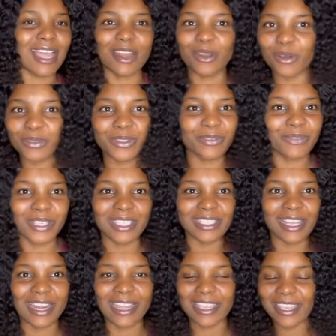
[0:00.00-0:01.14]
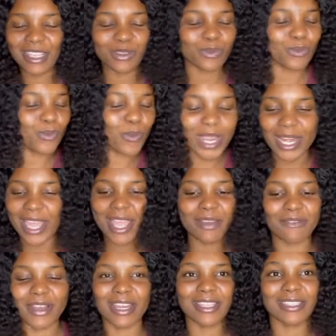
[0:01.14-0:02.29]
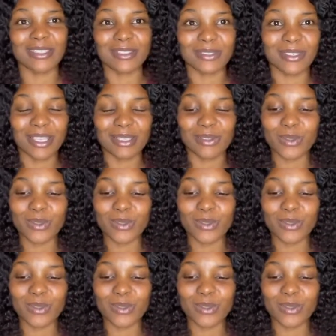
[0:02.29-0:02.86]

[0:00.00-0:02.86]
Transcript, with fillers: I love the feeling that I get whenever I listen to them.